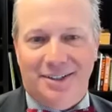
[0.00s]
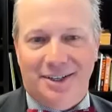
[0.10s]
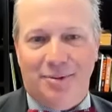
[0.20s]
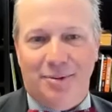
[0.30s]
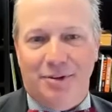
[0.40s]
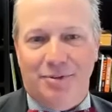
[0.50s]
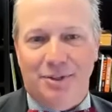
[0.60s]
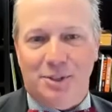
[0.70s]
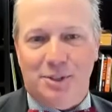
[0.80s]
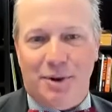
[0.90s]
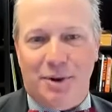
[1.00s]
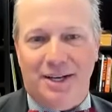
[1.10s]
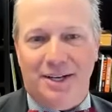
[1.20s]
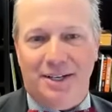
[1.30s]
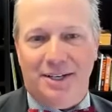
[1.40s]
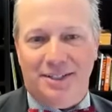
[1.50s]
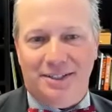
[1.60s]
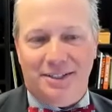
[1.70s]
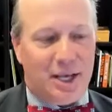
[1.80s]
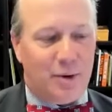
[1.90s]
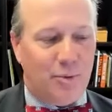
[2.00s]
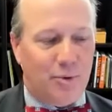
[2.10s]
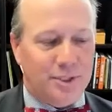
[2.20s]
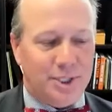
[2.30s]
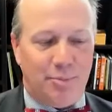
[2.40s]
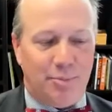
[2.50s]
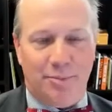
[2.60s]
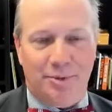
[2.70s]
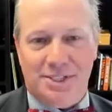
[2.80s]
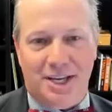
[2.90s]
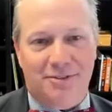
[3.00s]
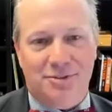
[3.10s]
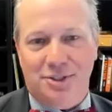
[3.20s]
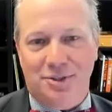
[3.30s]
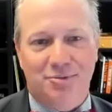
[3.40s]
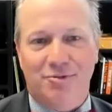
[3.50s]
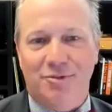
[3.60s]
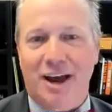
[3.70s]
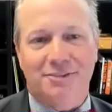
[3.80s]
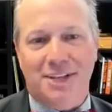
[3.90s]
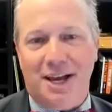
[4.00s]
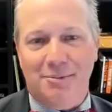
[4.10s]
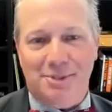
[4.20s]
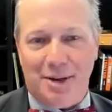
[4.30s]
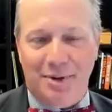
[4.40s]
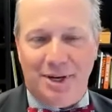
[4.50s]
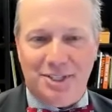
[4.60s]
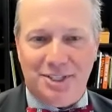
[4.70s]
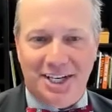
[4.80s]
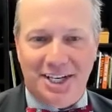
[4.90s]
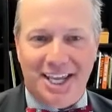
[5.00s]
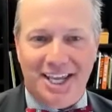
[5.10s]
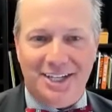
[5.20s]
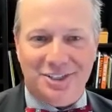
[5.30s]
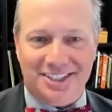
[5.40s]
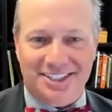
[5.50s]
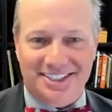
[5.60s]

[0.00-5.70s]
Whatever you spend in that warranty department saves you 5 times that much in litigation.